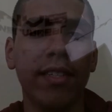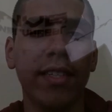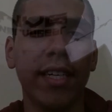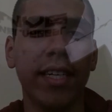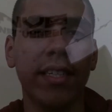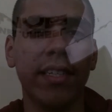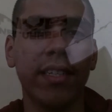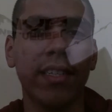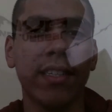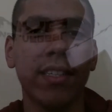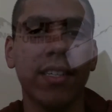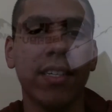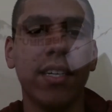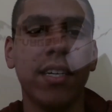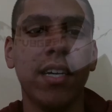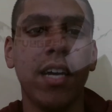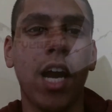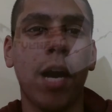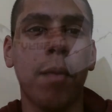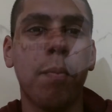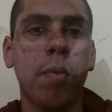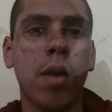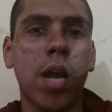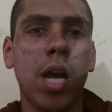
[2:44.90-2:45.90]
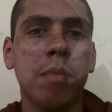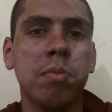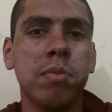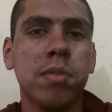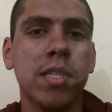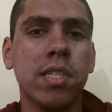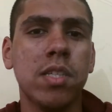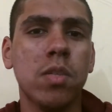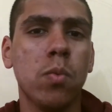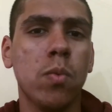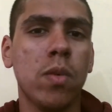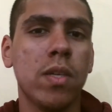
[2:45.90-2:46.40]
stages are
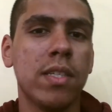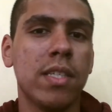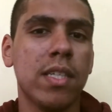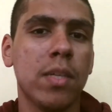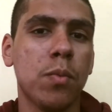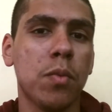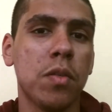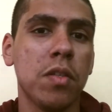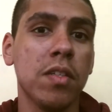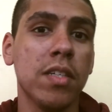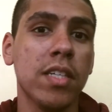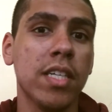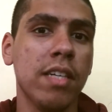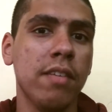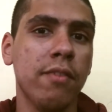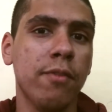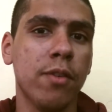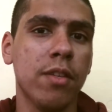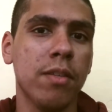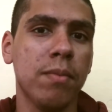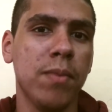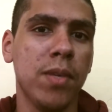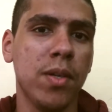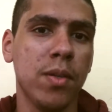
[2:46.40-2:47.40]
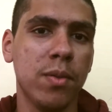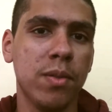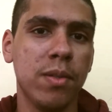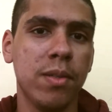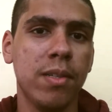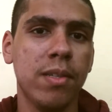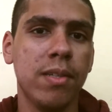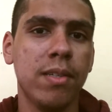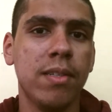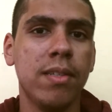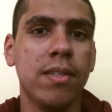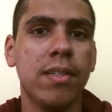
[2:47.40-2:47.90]
probably the ones that we're looking for the
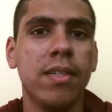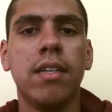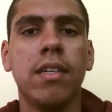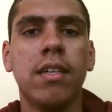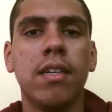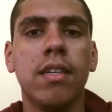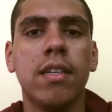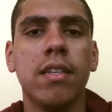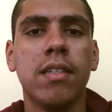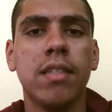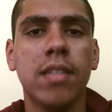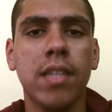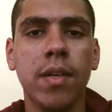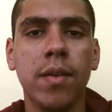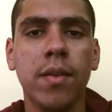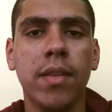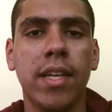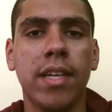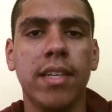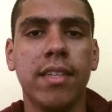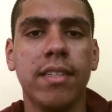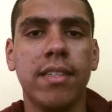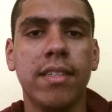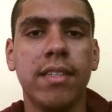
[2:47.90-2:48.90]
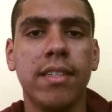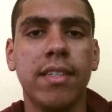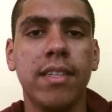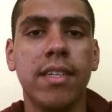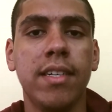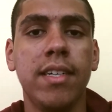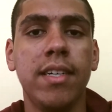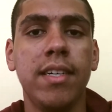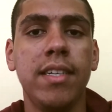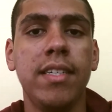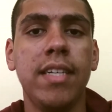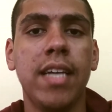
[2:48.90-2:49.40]
most. So then,
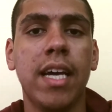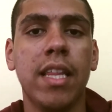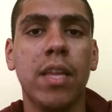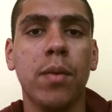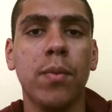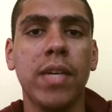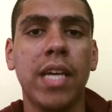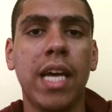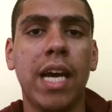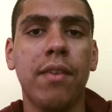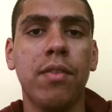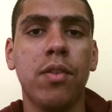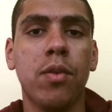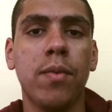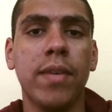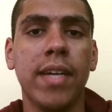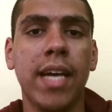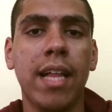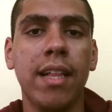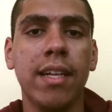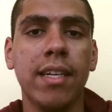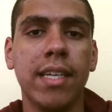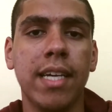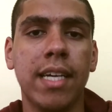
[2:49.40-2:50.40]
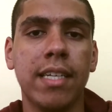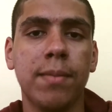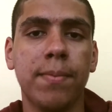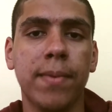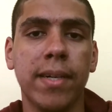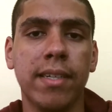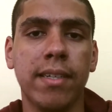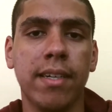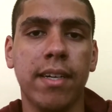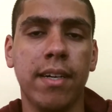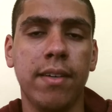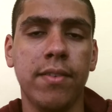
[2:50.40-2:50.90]
now that we have the reality
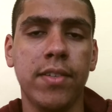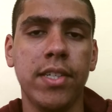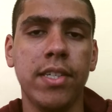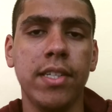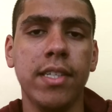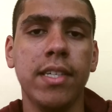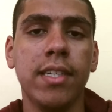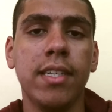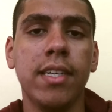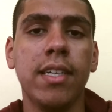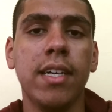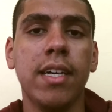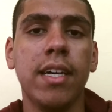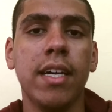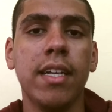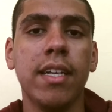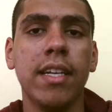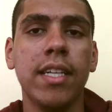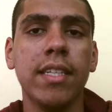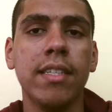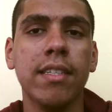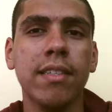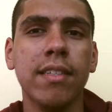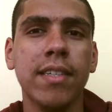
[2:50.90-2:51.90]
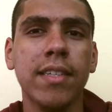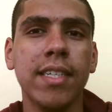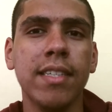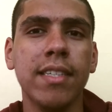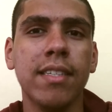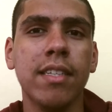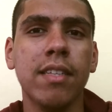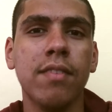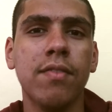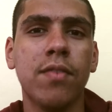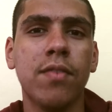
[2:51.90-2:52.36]
aspect covered, let's look into